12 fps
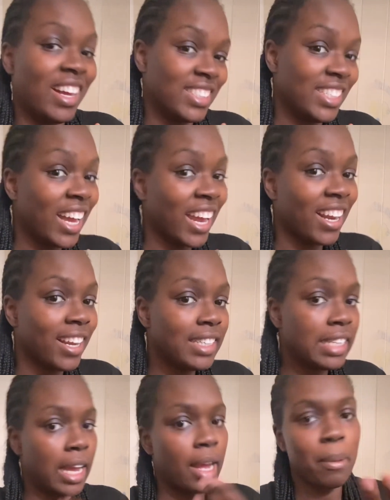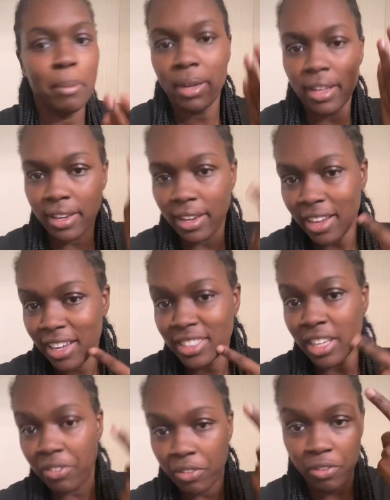she got a lazy eye, but yeah, I
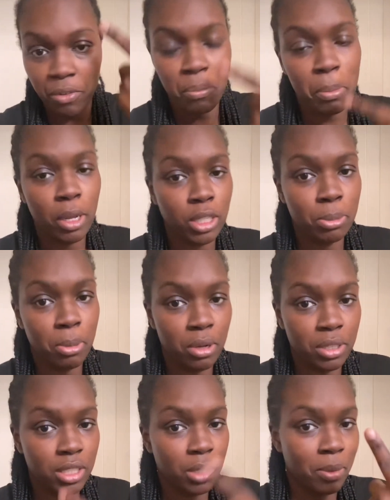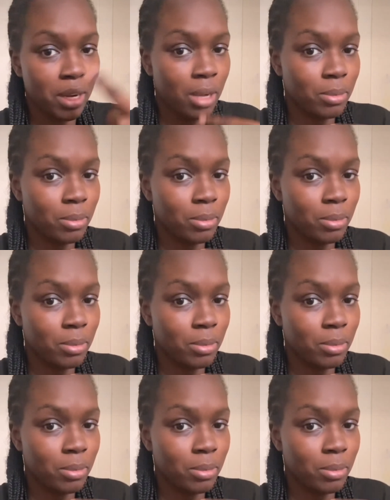suffered from Bell's palsy when I